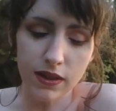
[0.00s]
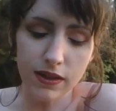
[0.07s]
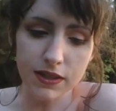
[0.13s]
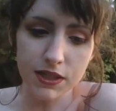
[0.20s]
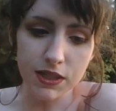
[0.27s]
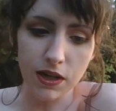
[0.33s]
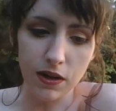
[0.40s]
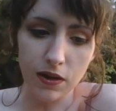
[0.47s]

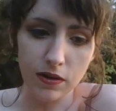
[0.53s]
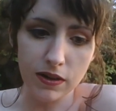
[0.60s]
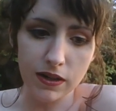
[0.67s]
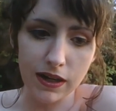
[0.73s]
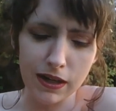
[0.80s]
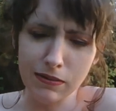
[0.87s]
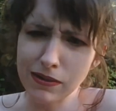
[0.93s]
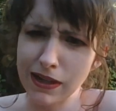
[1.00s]
So
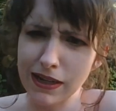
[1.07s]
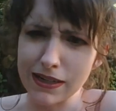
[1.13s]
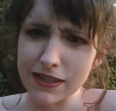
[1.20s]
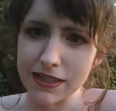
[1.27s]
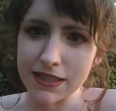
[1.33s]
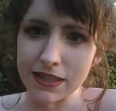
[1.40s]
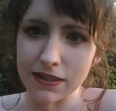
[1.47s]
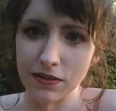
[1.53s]
I would like to
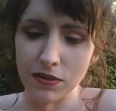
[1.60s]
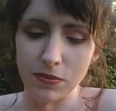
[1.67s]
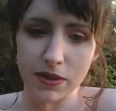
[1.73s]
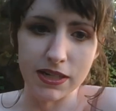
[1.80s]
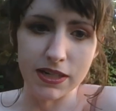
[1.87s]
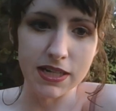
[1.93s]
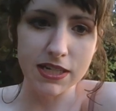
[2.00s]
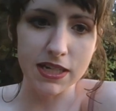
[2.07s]
see a little bit
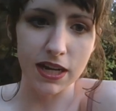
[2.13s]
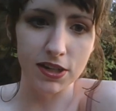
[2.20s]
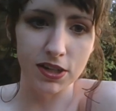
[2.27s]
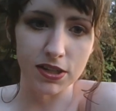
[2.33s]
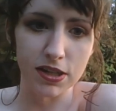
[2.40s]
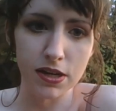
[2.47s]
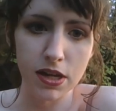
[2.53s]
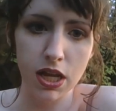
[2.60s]
of
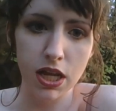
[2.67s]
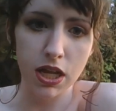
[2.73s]
discussion.